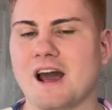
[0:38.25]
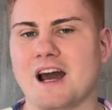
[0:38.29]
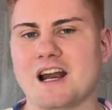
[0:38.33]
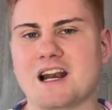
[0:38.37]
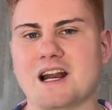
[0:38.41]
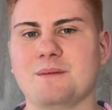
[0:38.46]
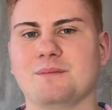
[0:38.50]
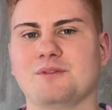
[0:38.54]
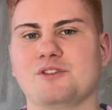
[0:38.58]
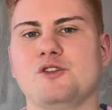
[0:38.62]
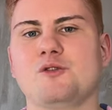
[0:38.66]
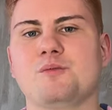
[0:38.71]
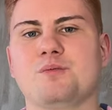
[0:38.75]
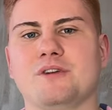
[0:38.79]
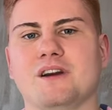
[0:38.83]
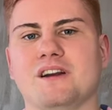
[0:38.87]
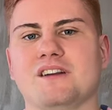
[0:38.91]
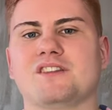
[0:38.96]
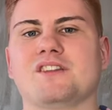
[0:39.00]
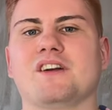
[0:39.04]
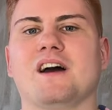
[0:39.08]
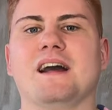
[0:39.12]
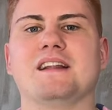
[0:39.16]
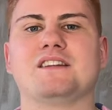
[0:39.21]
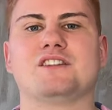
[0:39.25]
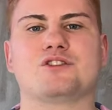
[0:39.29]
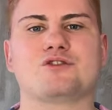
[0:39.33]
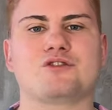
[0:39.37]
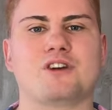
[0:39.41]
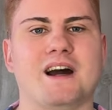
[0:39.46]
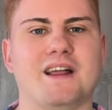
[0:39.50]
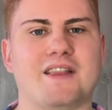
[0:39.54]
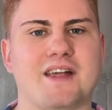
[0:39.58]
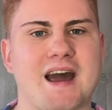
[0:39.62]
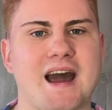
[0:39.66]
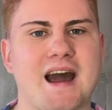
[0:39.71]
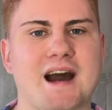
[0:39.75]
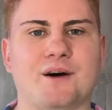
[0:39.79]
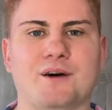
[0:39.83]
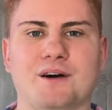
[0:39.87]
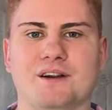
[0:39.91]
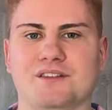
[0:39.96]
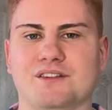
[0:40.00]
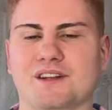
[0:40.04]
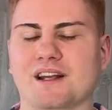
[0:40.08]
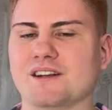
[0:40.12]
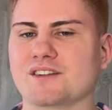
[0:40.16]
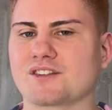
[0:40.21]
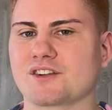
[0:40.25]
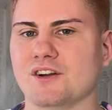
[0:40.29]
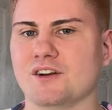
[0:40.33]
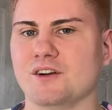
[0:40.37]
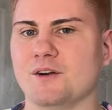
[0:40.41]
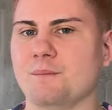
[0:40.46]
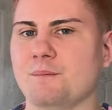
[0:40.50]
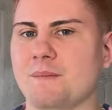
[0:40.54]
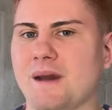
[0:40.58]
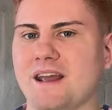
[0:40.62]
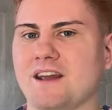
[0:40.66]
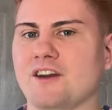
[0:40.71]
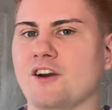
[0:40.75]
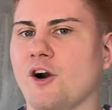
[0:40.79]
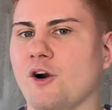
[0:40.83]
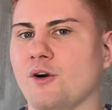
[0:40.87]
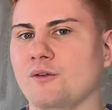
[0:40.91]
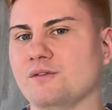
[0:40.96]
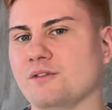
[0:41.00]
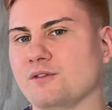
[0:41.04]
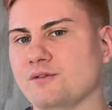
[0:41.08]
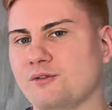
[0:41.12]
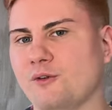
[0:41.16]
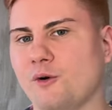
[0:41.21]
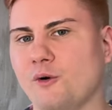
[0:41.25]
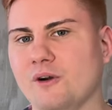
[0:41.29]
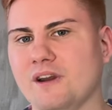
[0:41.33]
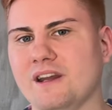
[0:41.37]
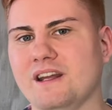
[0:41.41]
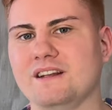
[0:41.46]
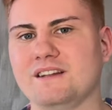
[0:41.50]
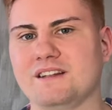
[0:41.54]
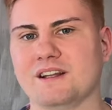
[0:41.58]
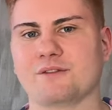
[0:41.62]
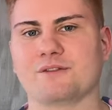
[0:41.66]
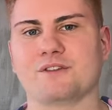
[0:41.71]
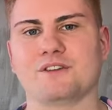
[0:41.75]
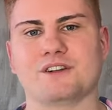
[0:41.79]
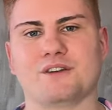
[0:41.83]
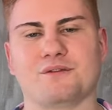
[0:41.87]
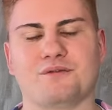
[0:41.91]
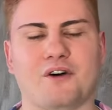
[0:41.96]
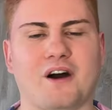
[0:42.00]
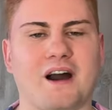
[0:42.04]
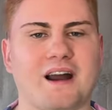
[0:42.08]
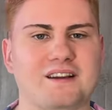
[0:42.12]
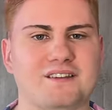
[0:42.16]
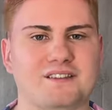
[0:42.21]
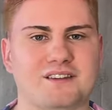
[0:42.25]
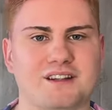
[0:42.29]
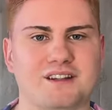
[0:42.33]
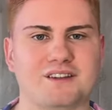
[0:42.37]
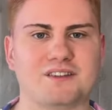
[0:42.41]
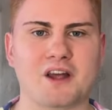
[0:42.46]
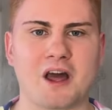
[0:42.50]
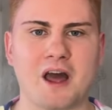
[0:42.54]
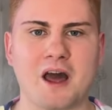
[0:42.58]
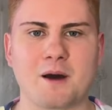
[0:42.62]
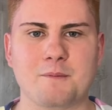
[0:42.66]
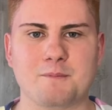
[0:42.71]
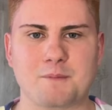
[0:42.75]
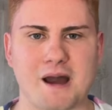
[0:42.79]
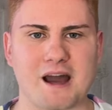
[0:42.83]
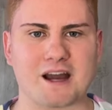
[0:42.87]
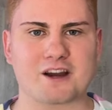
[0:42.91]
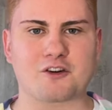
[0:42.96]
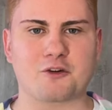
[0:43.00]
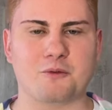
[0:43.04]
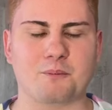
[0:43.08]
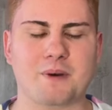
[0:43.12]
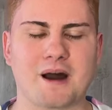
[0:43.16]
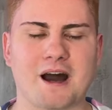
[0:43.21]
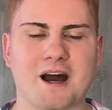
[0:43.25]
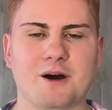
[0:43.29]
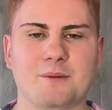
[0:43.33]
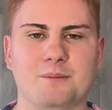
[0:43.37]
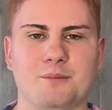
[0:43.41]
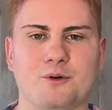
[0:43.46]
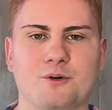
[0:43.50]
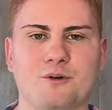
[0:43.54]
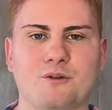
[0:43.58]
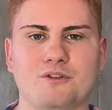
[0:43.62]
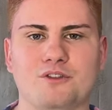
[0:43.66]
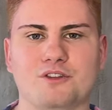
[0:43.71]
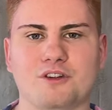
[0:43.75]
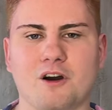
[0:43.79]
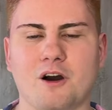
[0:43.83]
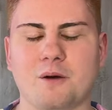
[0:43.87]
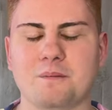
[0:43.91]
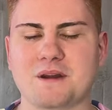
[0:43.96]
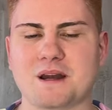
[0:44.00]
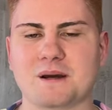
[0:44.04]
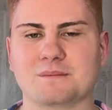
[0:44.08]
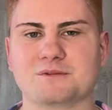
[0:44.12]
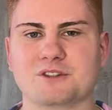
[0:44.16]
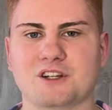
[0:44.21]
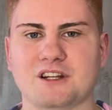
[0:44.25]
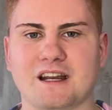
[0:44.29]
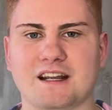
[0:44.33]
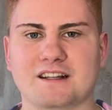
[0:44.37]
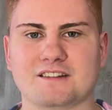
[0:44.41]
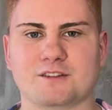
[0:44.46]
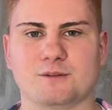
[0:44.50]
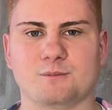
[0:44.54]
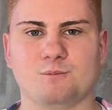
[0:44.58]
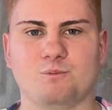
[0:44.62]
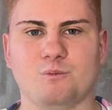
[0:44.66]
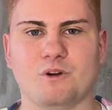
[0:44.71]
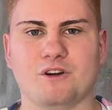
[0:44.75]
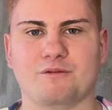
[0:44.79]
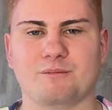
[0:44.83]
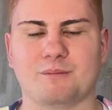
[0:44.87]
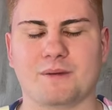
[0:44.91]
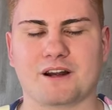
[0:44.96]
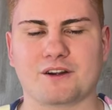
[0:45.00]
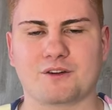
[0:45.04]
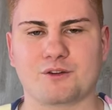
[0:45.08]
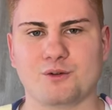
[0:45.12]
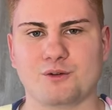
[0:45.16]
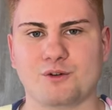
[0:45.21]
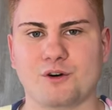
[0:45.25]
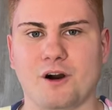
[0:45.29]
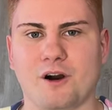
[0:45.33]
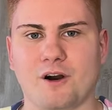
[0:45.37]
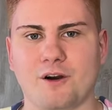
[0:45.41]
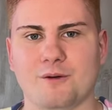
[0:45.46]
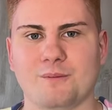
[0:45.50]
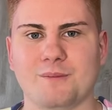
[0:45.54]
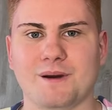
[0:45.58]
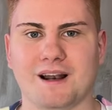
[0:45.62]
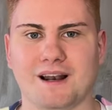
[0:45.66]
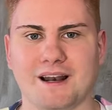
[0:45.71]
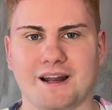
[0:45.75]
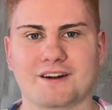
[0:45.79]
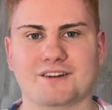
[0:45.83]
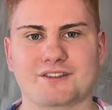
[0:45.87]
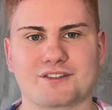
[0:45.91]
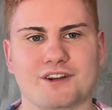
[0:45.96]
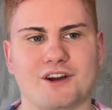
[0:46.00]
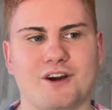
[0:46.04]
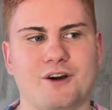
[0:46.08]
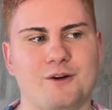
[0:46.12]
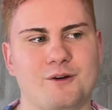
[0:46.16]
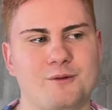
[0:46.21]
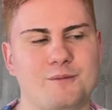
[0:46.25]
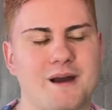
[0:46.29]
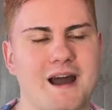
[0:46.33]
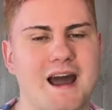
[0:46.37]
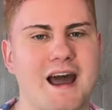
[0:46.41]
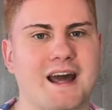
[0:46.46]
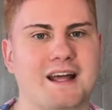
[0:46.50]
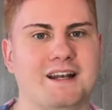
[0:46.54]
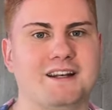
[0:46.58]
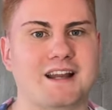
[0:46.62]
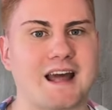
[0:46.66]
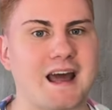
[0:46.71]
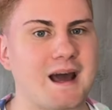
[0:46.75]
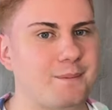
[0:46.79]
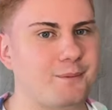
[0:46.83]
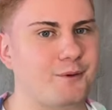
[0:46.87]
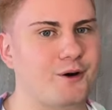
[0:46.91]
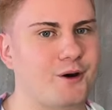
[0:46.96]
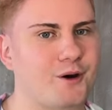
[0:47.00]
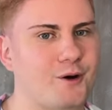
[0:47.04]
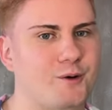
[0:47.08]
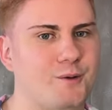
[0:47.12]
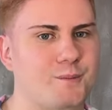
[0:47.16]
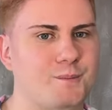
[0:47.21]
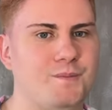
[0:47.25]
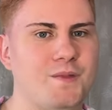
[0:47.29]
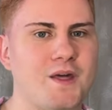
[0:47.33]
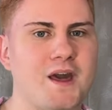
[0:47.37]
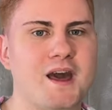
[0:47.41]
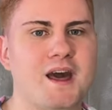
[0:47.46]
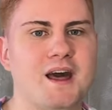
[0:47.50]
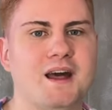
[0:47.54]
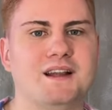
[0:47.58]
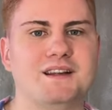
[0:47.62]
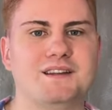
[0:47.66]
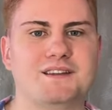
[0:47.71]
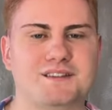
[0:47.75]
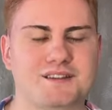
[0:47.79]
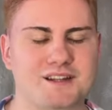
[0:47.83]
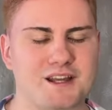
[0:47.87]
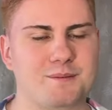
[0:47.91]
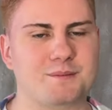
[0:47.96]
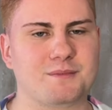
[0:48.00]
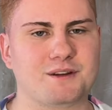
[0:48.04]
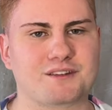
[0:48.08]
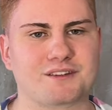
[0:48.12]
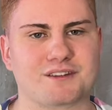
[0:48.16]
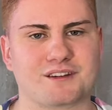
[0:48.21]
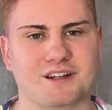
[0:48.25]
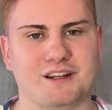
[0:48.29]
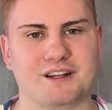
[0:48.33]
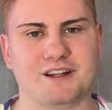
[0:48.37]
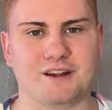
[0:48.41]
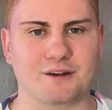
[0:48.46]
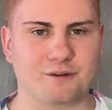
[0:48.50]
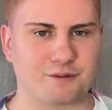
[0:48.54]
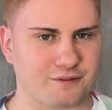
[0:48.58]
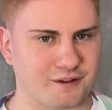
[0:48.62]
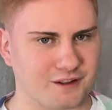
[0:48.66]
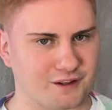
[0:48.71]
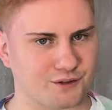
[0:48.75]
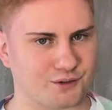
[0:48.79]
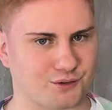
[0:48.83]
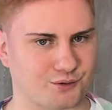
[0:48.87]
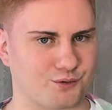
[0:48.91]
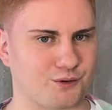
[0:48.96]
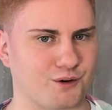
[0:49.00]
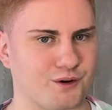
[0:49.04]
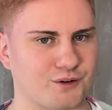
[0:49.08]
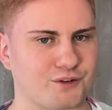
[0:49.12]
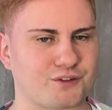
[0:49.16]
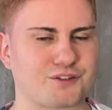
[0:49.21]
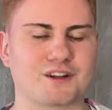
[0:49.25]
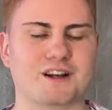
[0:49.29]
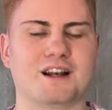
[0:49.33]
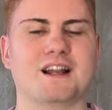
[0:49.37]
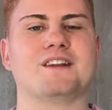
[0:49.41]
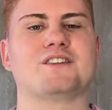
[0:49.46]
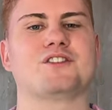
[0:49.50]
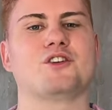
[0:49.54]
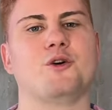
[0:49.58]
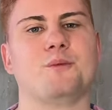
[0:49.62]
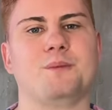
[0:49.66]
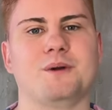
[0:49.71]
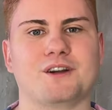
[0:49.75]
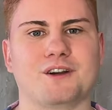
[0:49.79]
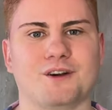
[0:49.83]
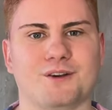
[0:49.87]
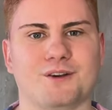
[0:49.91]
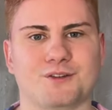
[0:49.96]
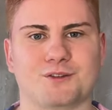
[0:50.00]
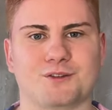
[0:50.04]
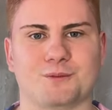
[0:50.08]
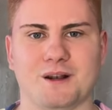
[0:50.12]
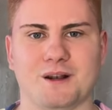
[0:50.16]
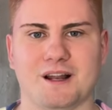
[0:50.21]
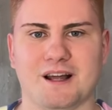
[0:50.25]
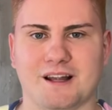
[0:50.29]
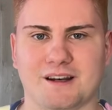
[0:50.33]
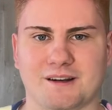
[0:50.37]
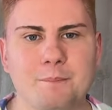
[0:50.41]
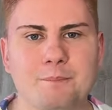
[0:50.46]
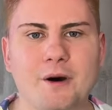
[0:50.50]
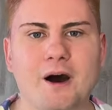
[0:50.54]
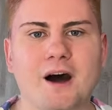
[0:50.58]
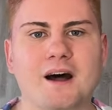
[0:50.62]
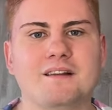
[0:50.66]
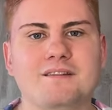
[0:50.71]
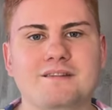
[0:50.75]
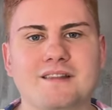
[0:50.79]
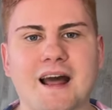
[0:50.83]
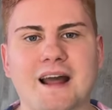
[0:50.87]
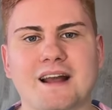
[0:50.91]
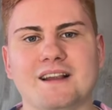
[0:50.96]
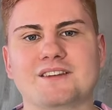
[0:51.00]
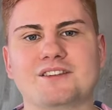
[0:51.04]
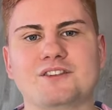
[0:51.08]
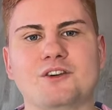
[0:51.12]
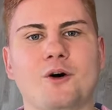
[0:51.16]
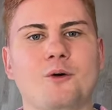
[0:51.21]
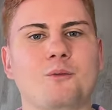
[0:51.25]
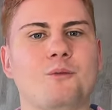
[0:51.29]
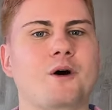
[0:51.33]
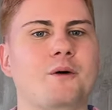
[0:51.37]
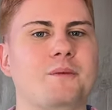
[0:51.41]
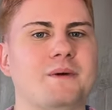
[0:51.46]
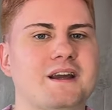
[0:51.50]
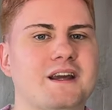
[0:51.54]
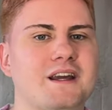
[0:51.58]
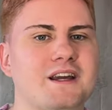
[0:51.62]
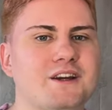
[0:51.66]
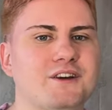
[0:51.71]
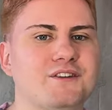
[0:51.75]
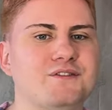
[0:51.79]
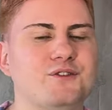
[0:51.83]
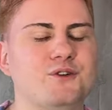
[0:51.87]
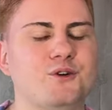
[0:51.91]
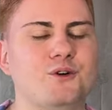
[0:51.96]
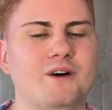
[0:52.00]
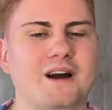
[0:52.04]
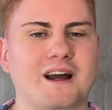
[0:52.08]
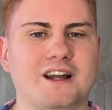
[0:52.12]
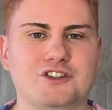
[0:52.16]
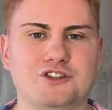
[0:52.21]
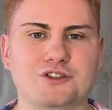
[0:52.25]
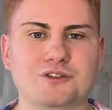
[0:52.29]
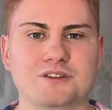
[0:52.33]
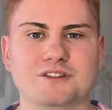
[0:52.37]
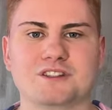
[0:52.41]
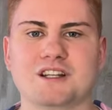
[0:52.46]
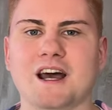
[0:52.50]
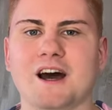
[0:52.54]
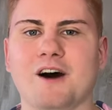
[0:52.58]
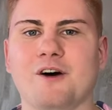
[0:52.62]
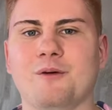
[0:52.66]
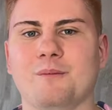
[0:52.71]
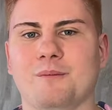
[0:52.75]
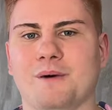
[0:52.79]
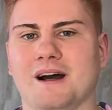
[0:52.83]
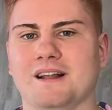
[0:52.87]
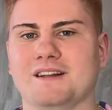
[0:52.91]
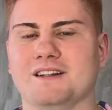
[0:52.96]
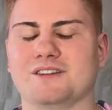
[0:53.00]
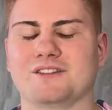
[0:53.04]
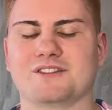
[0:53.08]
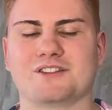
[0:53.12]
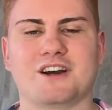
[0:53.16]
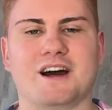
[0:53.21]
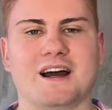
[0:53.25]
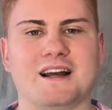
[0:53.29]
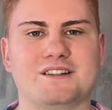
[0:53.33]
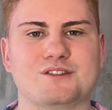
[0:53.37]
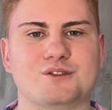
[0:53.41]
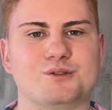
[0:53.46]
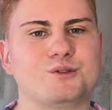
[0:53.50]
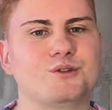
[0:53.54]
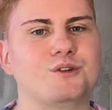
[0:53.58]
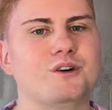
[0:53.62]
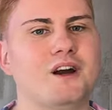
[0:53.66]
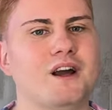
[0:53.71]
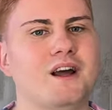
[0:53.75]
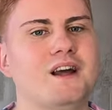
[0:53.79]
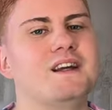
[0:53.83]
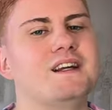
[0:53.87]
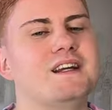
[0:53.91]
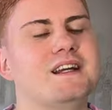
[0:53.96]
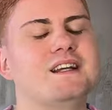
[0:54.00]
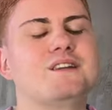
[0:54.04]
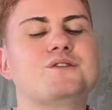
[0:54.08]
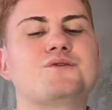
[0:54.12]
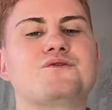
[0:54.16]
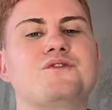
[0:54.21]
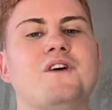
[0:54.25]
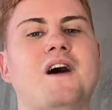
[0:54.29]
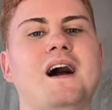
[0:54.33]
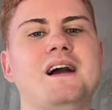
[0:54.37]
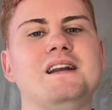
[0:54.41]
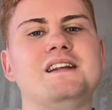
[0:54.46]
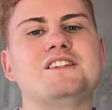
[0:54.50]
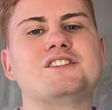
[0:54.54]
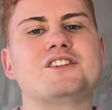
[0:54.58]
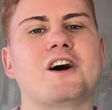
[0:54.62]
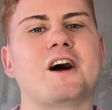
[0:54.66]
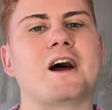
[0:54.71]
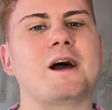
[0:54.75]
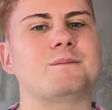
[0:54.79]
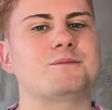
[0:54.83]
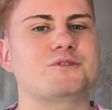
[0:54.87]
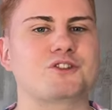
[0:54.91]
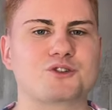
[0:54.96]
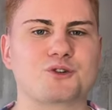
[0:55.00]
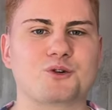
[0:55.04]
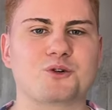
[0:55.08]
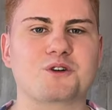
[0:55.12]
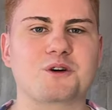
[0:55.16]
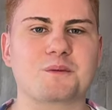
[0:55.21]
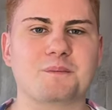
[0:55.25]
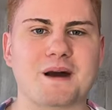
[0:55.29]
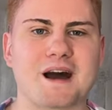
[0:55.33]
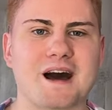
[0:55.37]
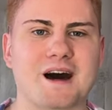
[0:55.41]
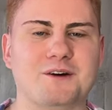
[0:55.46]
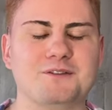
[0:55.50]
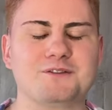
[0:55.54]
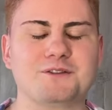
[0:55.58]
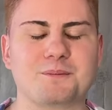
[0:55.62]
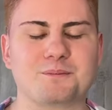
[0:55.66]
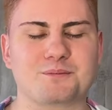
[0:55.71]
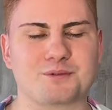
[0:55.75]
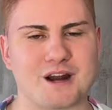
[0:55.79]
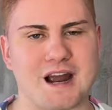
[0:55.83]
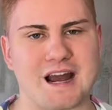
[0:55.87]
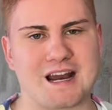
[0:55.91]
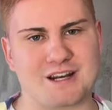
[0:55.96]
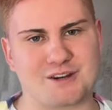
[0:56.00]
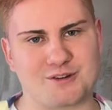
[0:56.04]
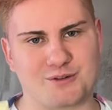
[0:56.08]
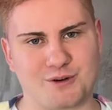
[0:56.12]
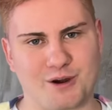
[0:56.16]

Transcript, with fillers: and I'm super excited to try that out, as that's going to make over 40 different devices Matter compatible, so I'll be able to connect them with my Google Home, Alexa Home, and Apple Home seamlessly, fingers crossed. Let's hope it goes to plan. But that is not what we're here for. As you can tell by this title, it's finally time to talk about the brand new